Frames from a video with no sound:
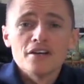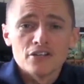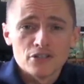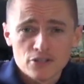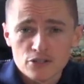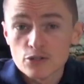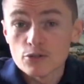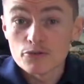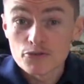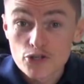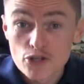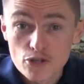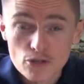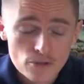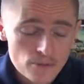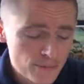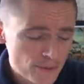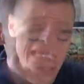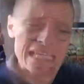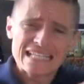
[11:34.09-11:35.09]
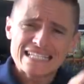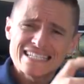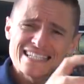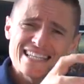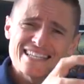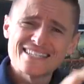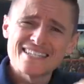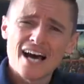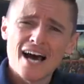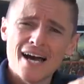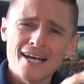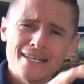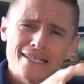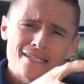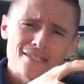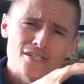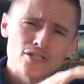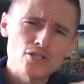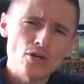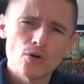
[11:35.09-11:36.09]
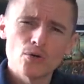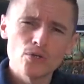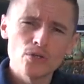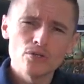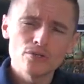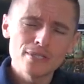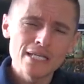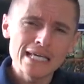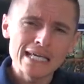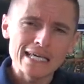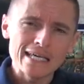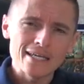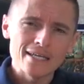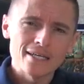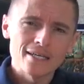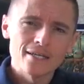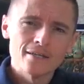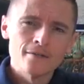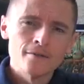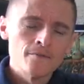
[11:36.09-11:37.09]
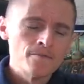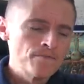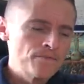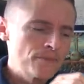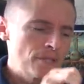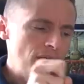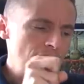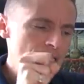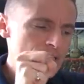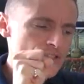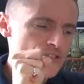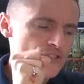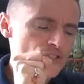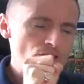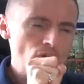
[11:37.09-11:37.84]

YouTube. Its design is so unique. It